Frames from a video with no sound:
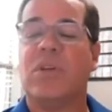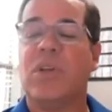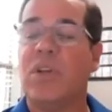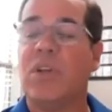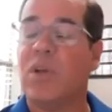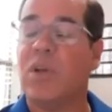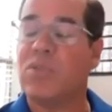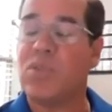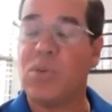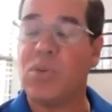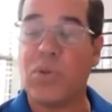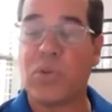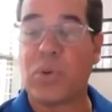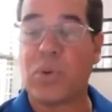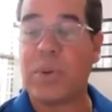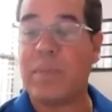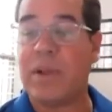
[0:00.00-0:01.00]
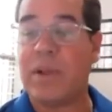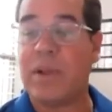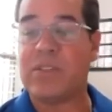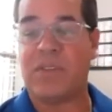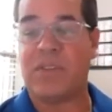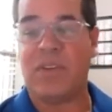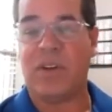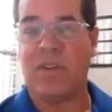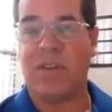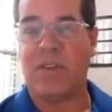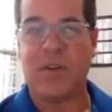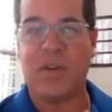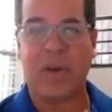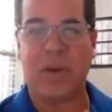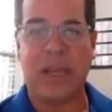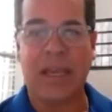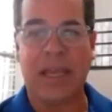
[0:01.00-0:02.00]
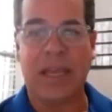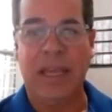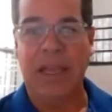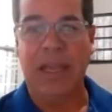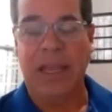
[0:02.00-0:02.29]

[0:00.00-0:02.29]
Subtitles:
2 to 3 months of interviewing.